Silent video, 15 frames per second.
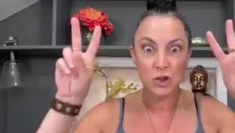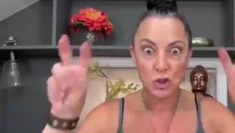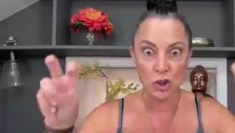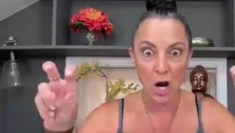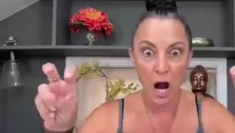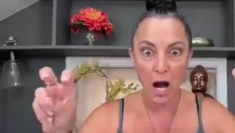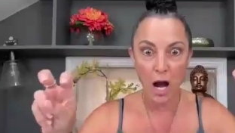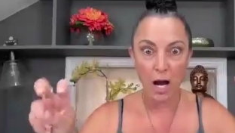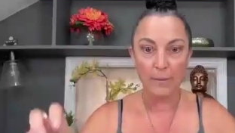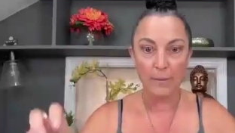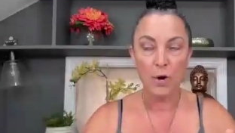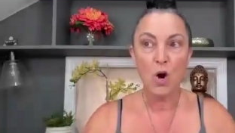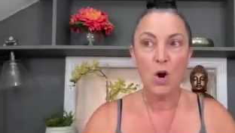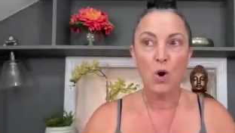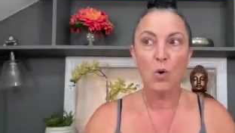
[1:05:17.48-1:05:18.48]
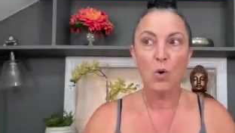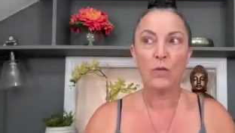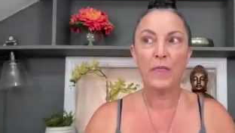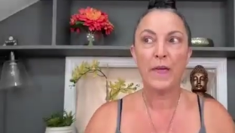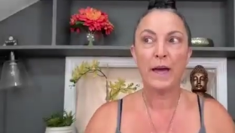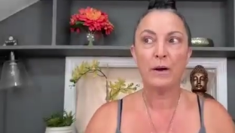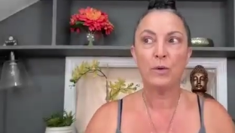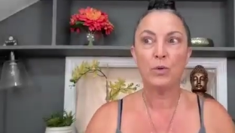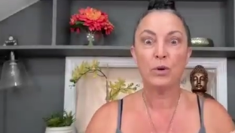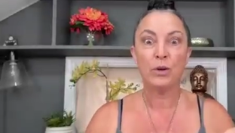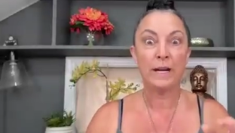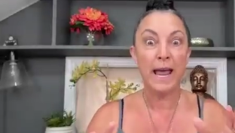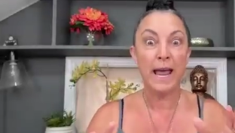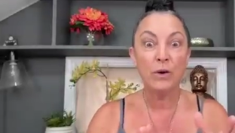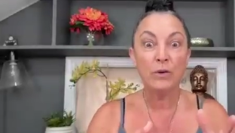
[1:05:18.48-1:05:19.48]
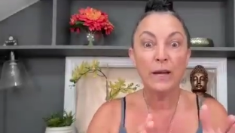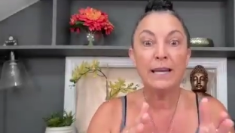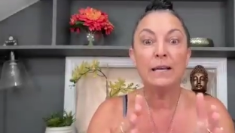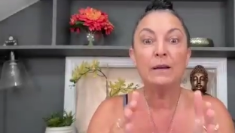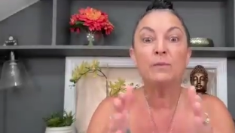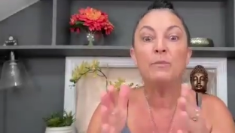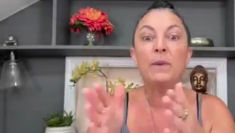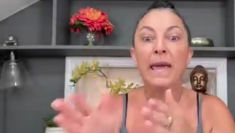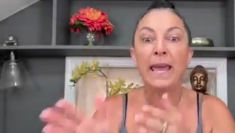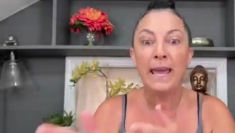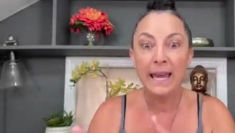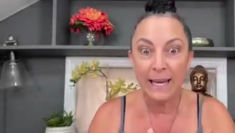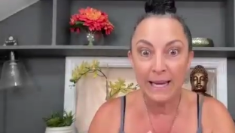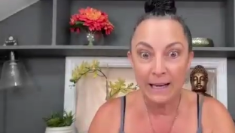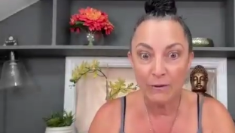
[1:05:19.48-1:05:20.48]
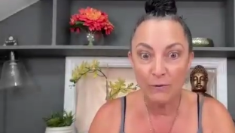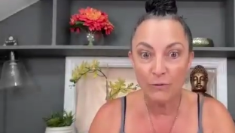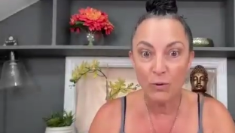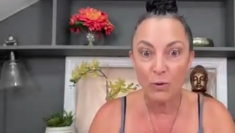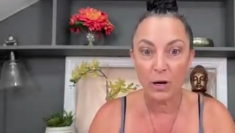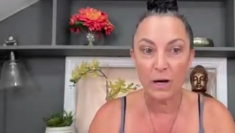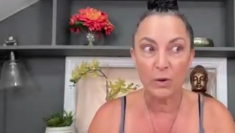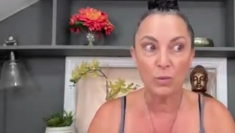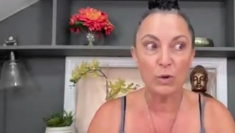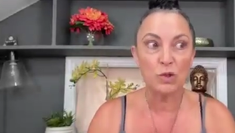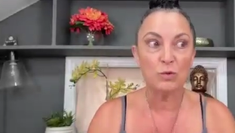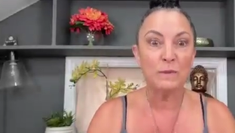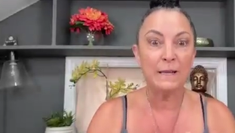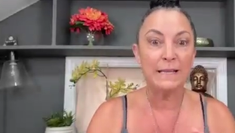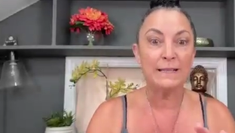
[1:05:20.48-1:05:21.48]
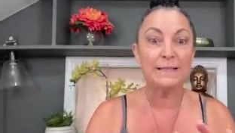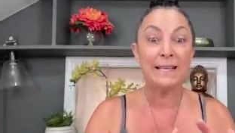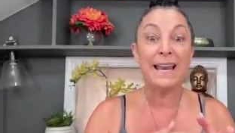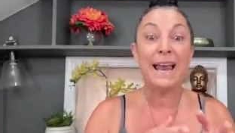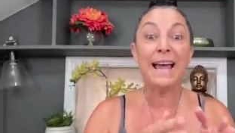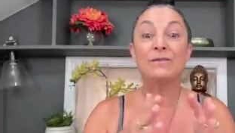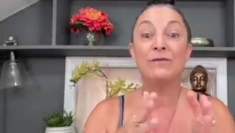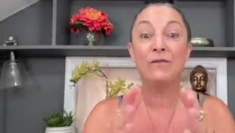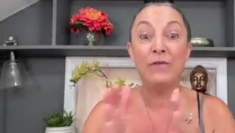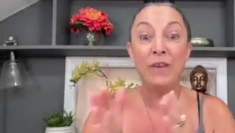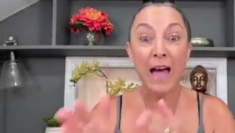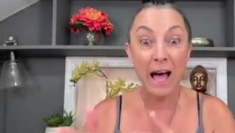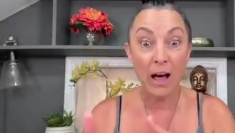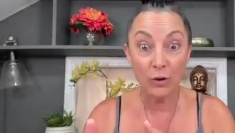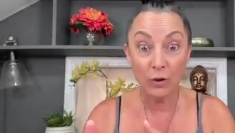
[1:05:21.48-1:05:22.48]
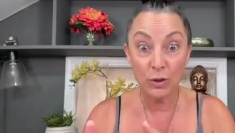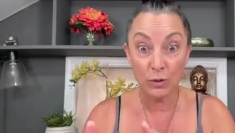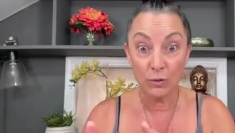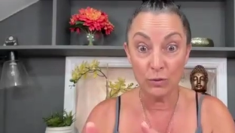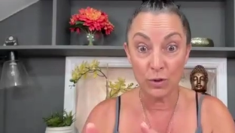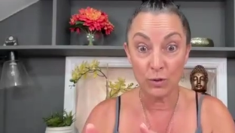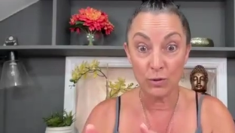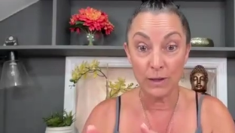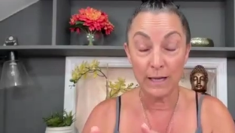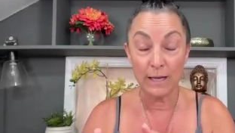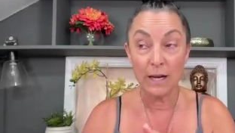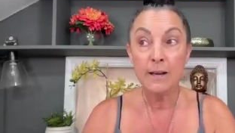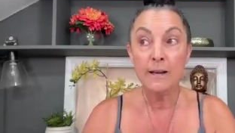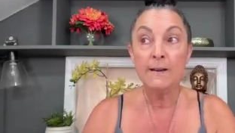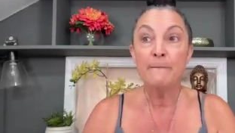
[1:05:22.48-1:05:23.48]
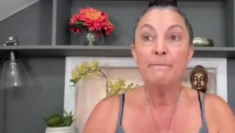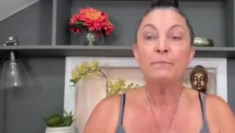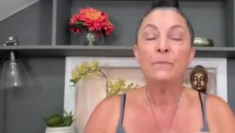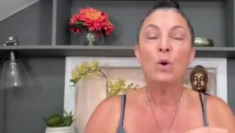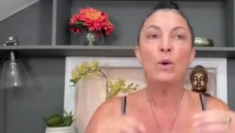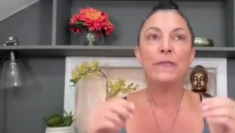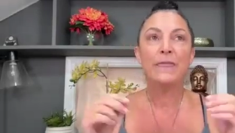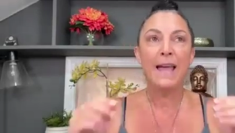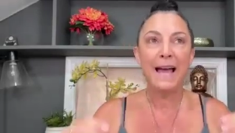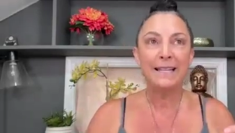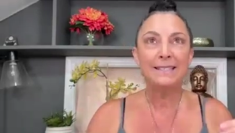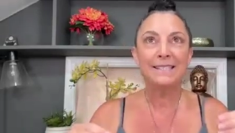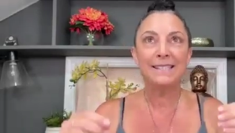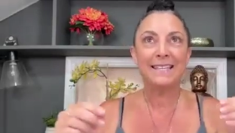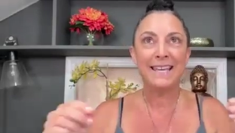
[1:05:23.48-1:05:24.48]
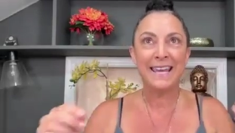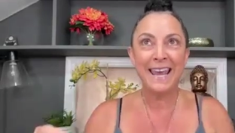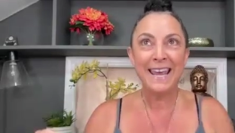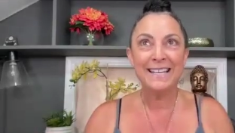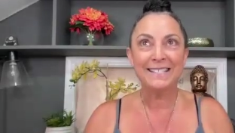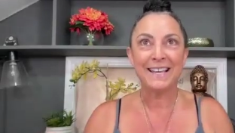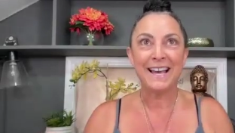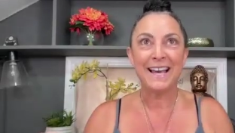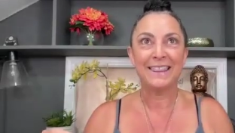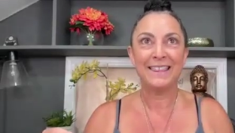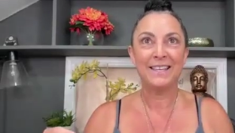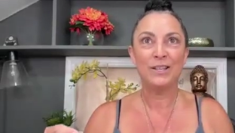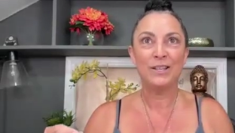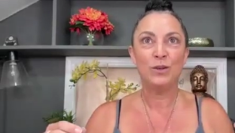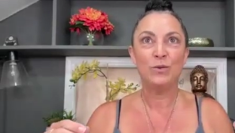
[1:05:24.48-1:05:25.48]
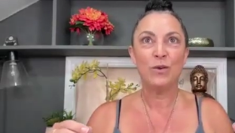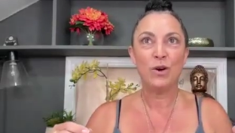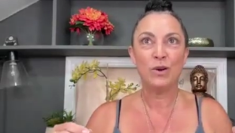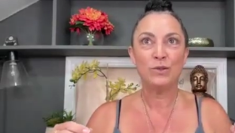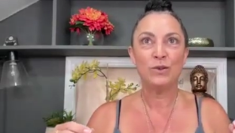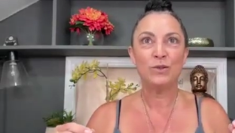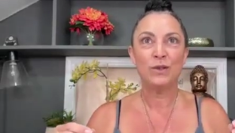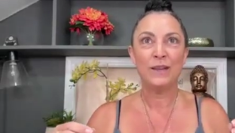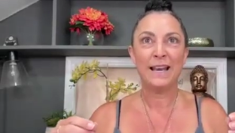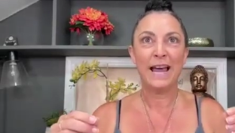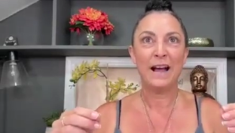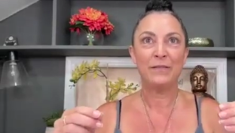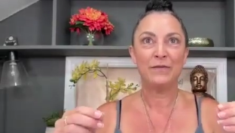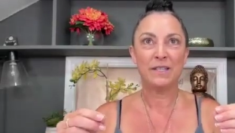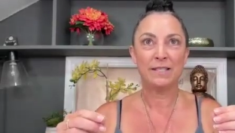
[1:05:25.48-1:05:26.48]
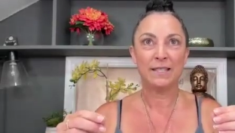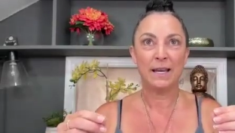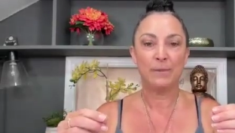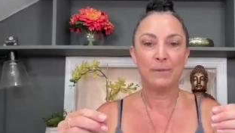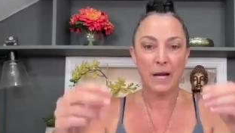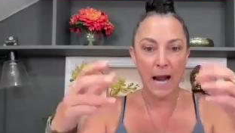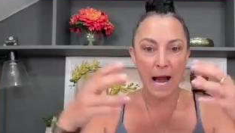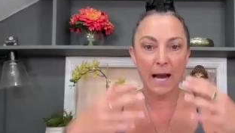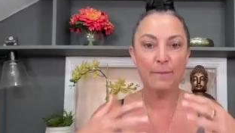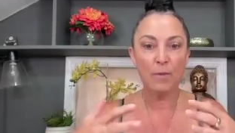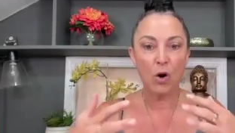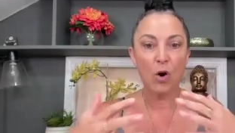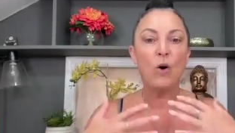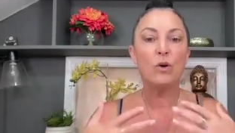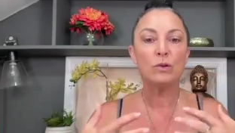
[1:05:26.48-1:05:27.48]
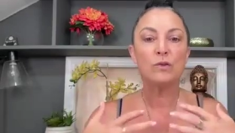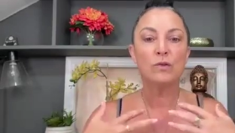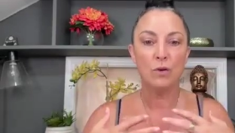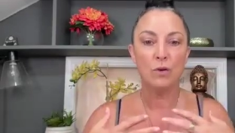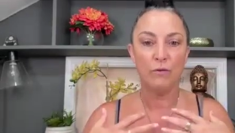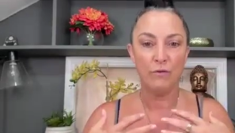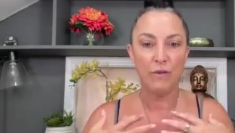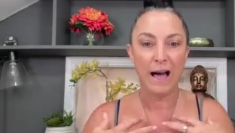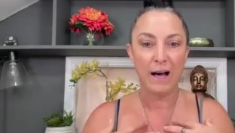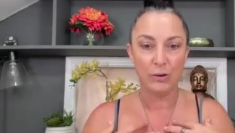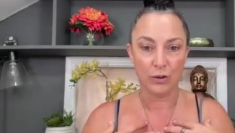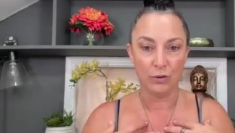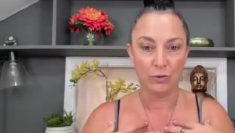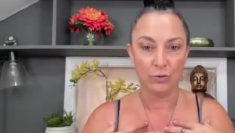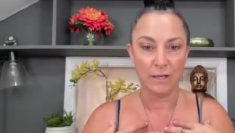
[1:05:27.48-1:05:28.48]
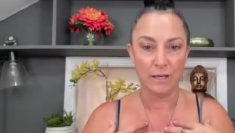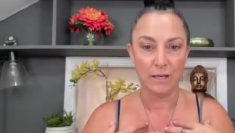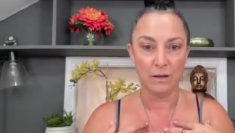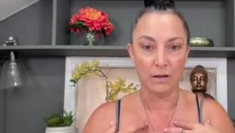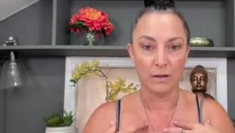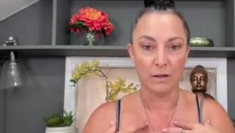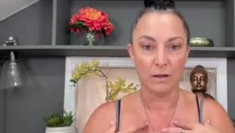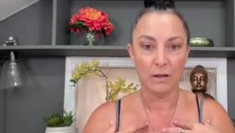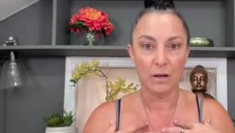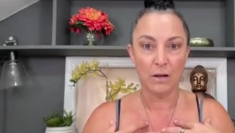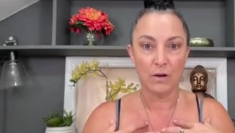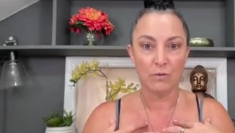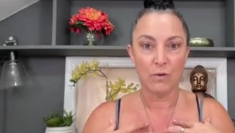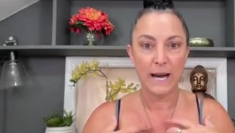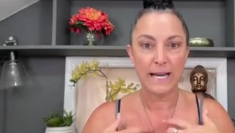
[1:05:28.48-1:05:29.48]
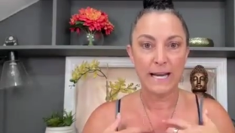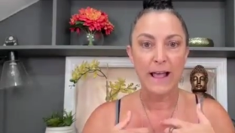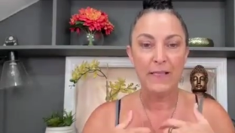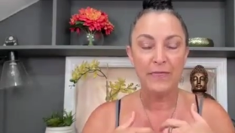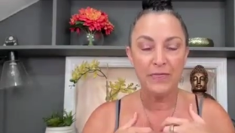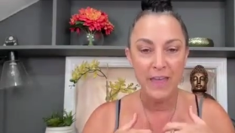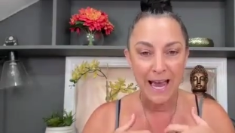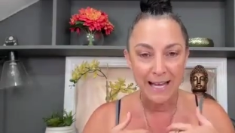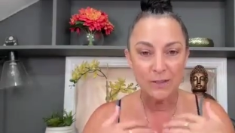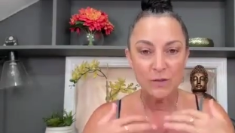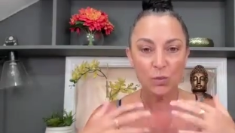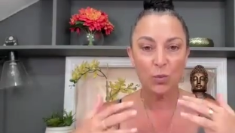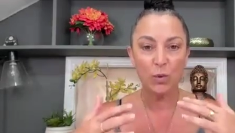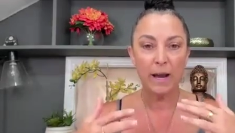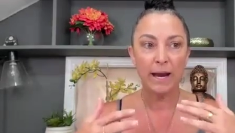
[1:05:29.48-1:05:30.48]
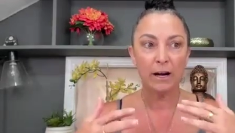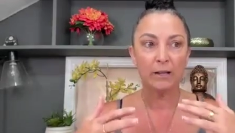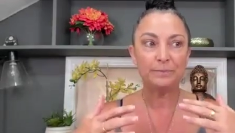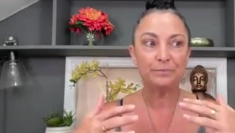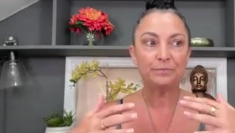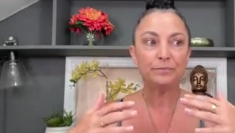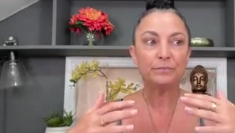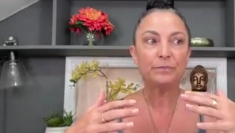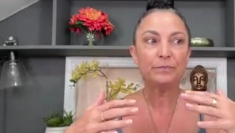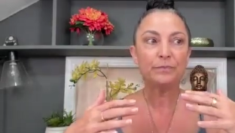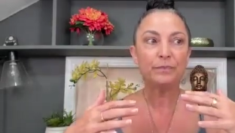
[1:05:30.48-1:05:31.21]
a job, or that we're now getting paid for it, which means it has value to it. When that's the case, I think you also then have to say, but I'm also valued here, right? And that's where